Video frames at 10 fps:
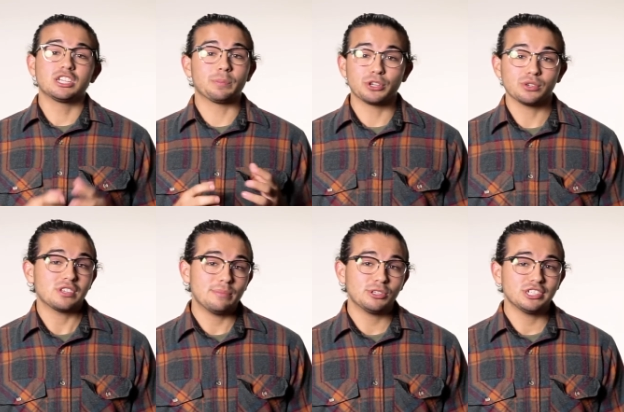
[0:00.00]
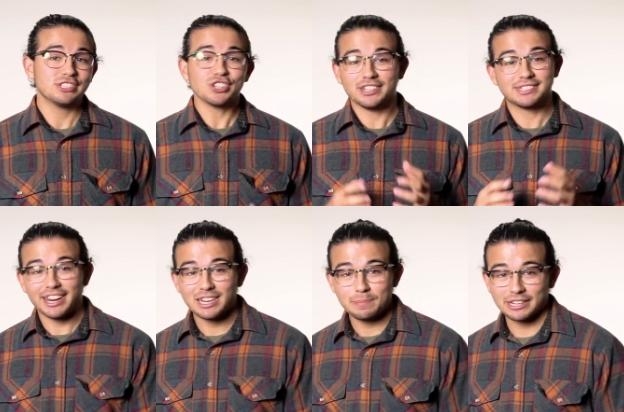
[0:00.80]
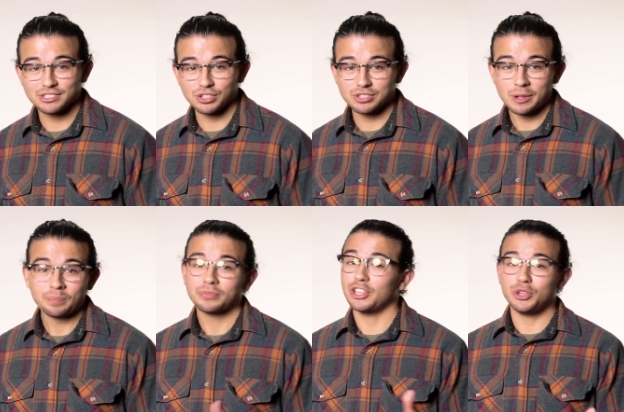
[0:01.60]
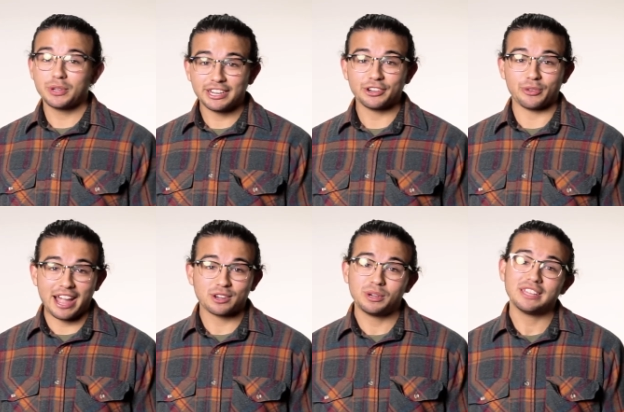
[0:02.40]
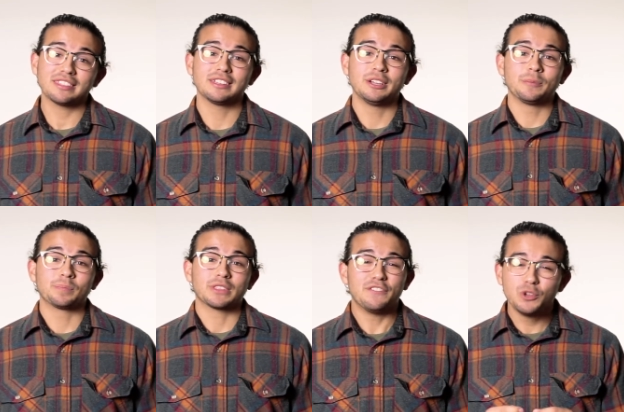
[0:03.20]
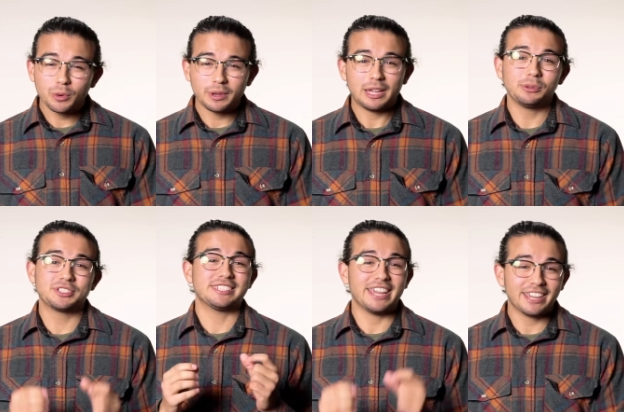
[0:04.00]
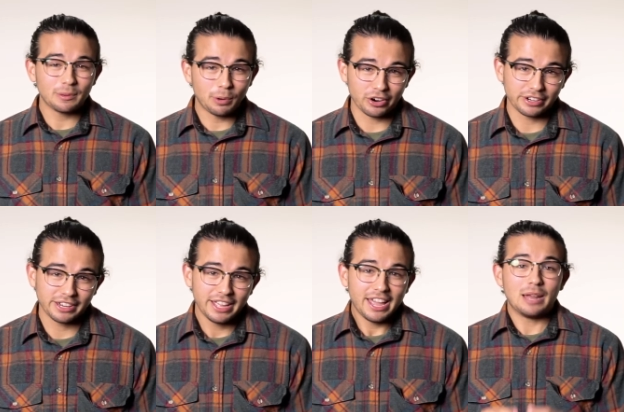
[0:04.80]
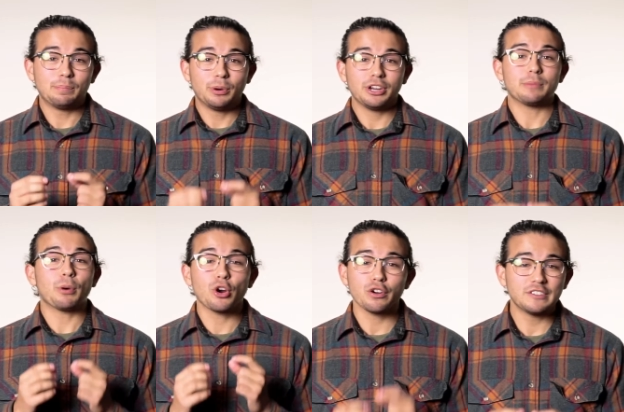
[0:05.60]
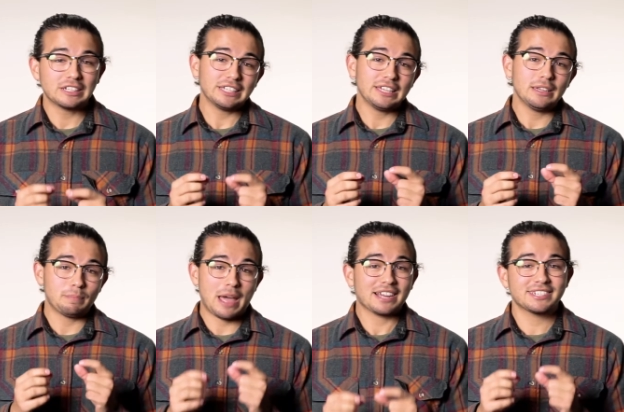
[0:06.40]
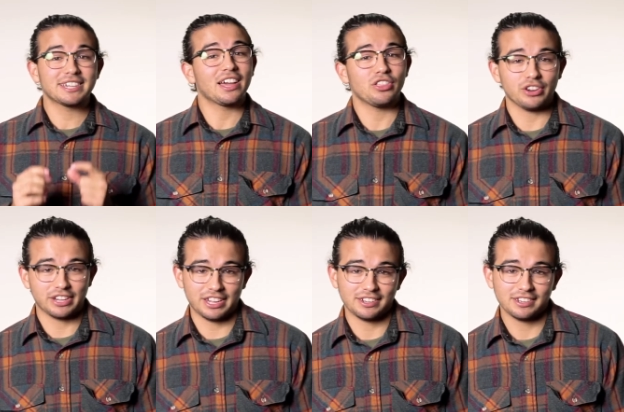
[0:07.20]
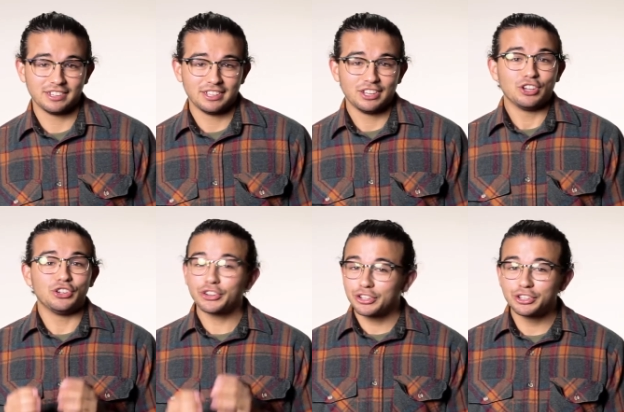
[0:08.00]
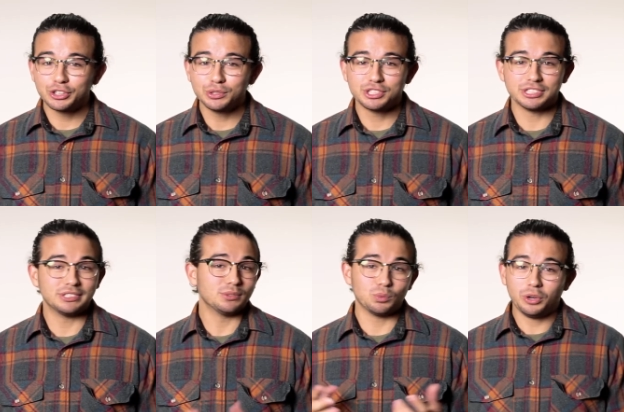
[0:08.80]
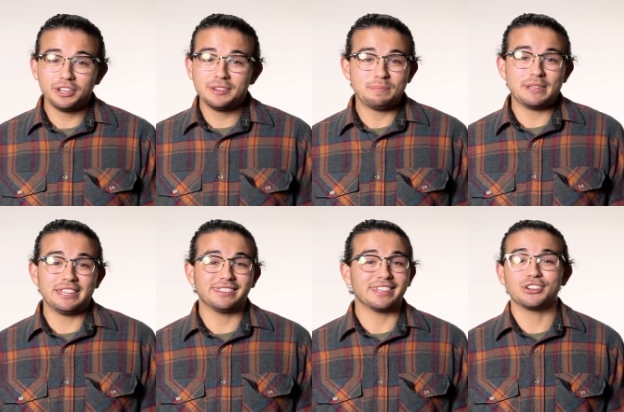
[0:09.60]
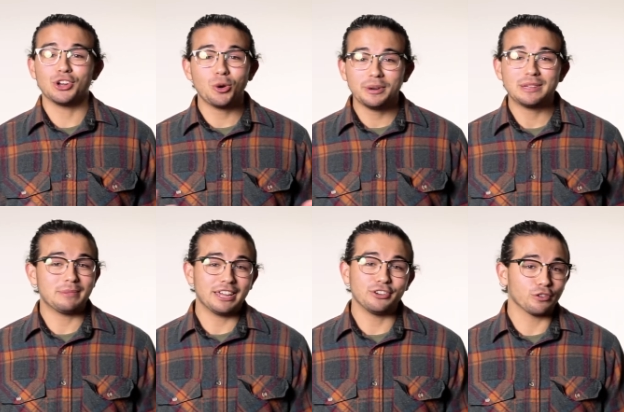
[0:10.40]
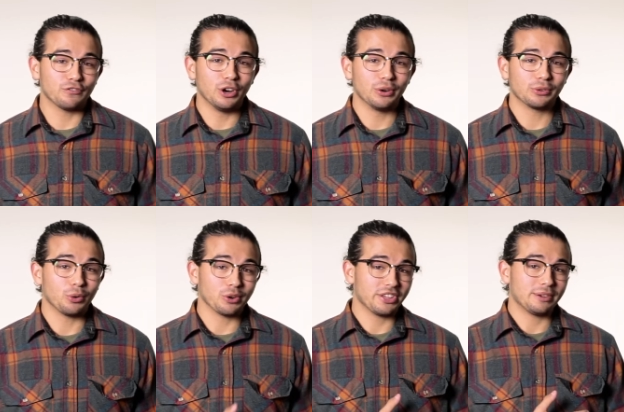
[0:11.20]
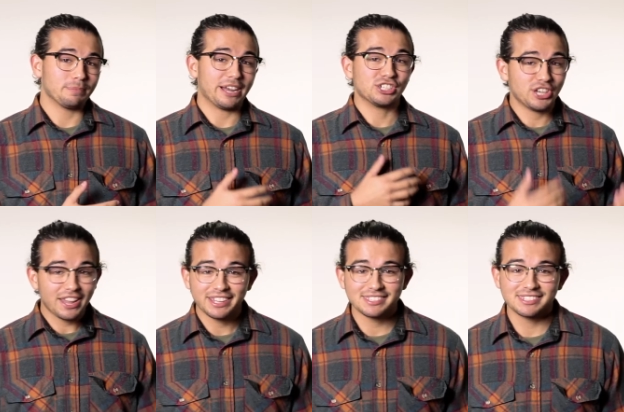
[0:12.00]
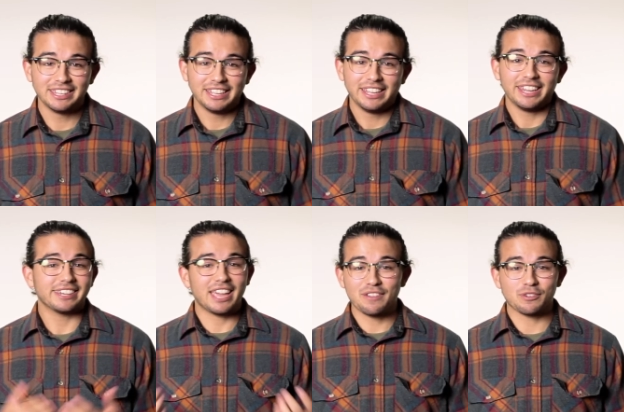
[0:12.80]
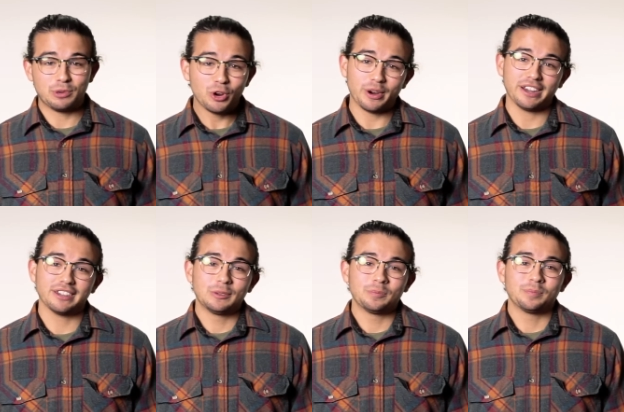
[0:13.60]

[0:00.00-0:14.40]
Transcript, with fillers: to produce images on tiny pixels that you can interact with, if you were able to take it apart and put it perfectly back together again, your conclusion wouldn't be that nobody made your phone or that by chance it came from nowhere.